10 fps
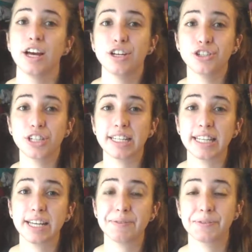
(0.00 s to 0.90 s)
She
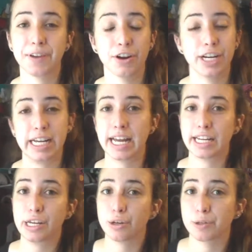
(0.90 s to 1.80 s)
leaves Verity, and
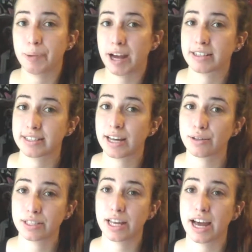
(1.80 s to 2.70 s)
he goes back to
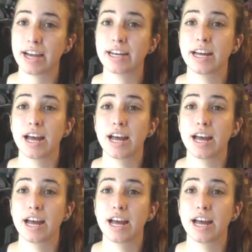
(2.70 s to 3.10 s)
Southside,